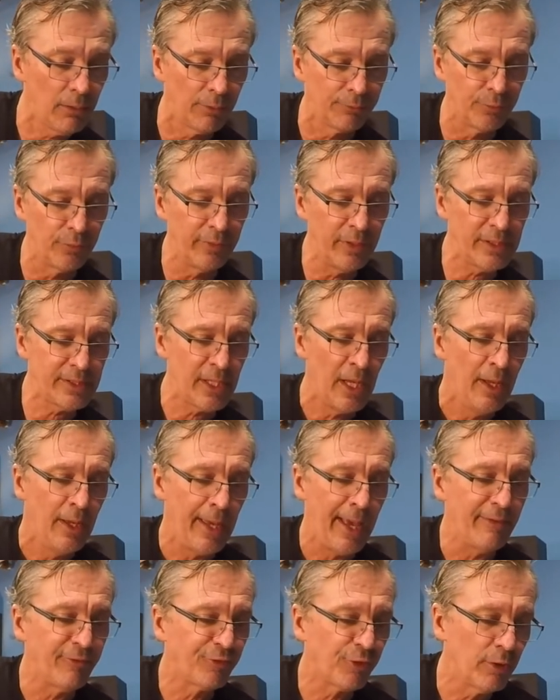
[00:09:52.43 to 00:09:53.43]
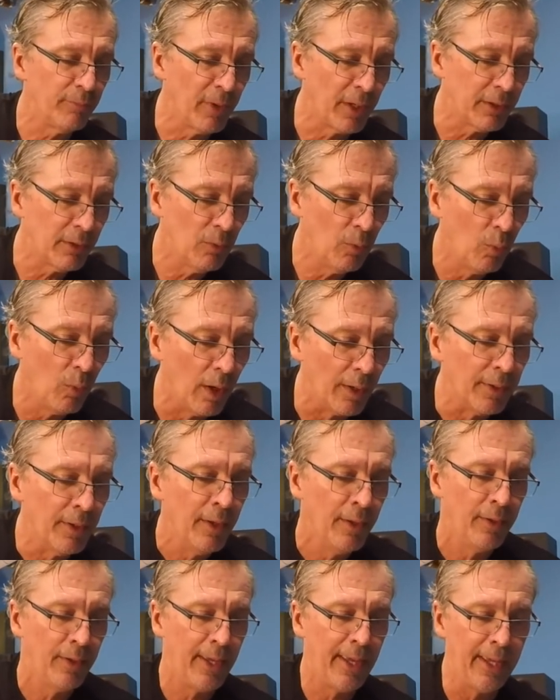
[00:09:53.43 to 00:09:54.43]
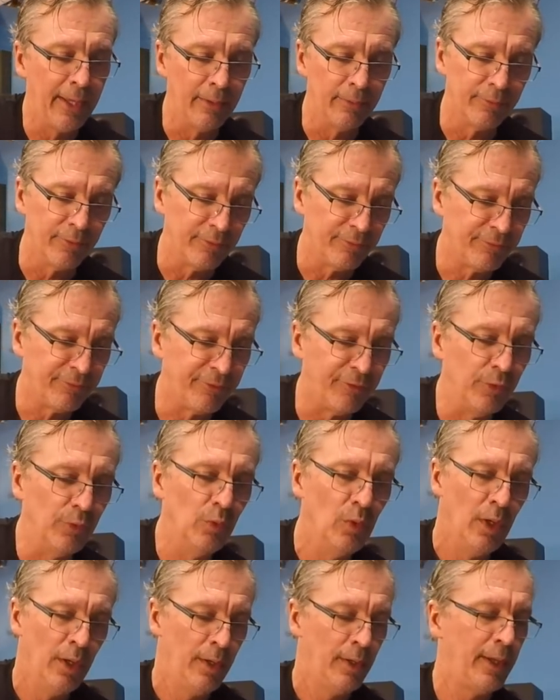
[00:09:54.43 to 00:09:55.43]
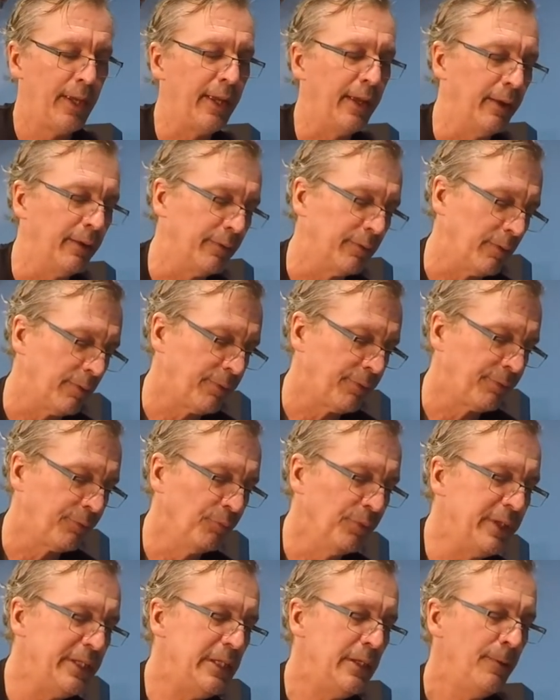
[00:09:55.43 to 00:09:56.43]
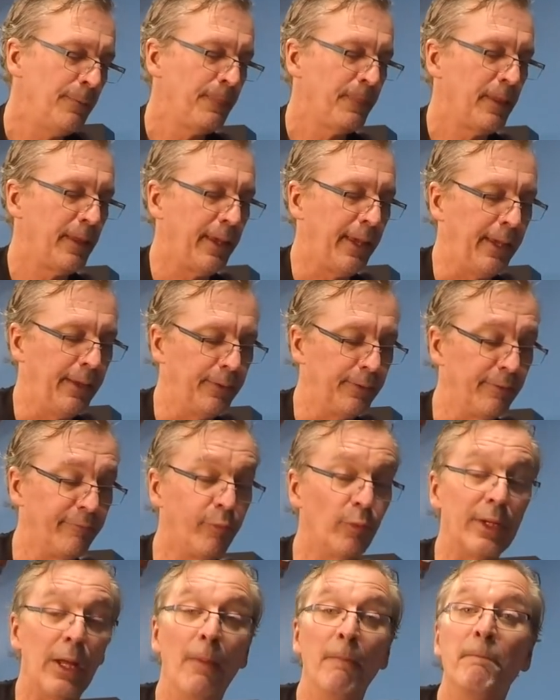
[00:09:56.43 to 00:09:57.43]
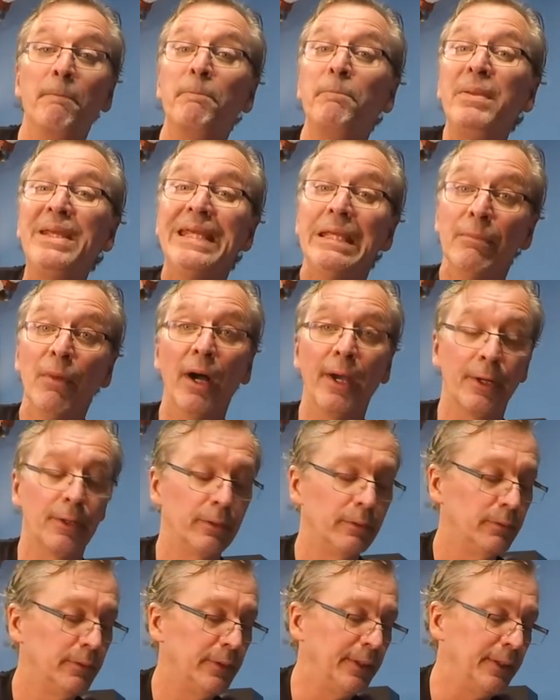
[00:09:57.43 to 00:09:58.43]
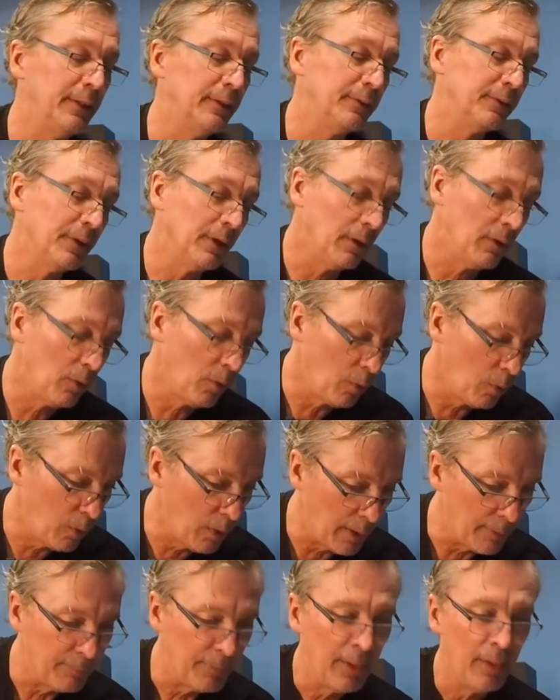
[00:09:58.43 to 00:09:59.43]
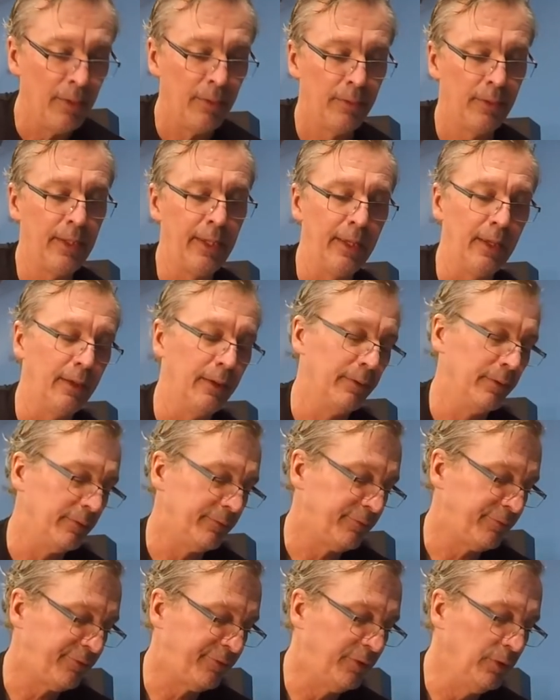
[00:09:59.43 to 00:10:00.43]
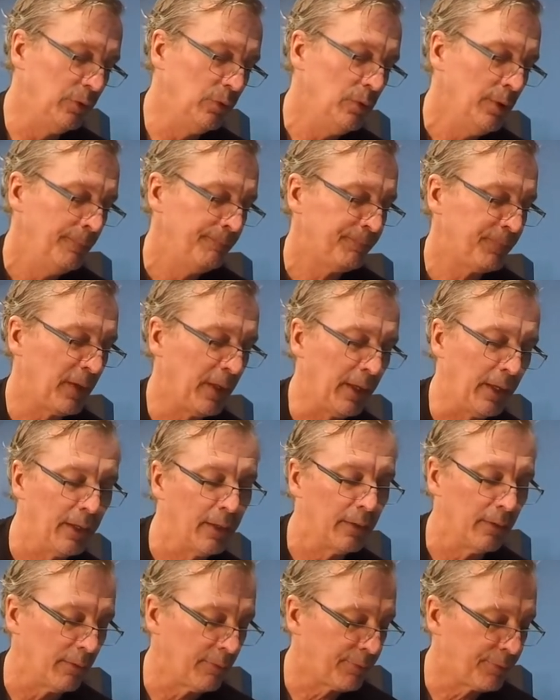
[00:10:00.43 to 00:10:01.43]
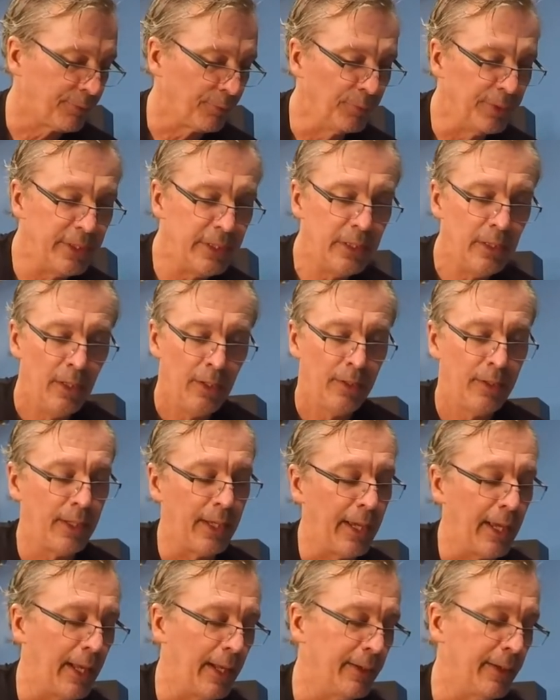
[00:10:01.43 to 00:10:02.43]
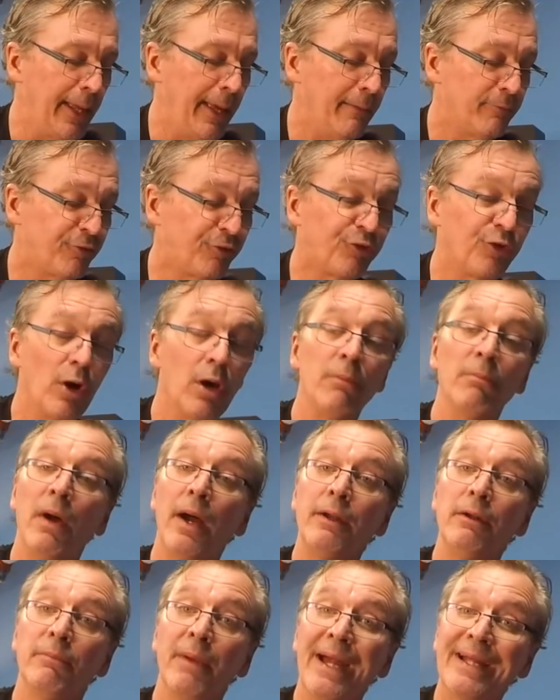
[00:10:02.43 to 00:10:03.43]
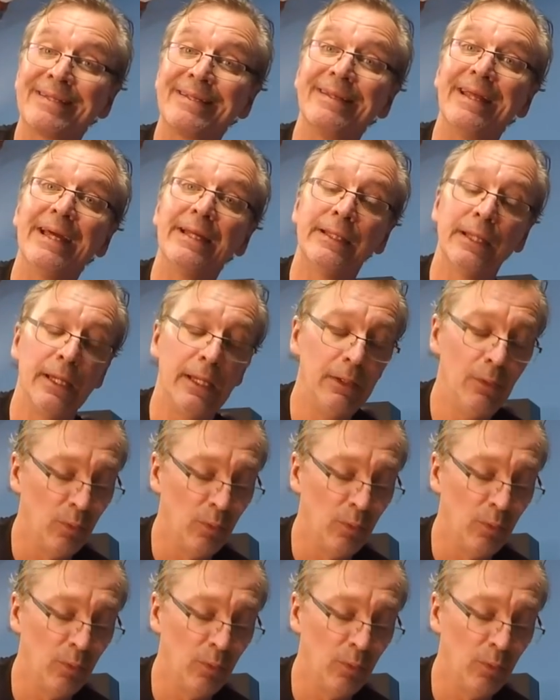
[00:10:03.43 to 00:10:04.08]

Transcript: I'll do this, F sharp minor, 1, and a 2, and a 3, and a 4. Now B minor, and a 1, and a 2, and a 3, F sharp minor, back to that guy.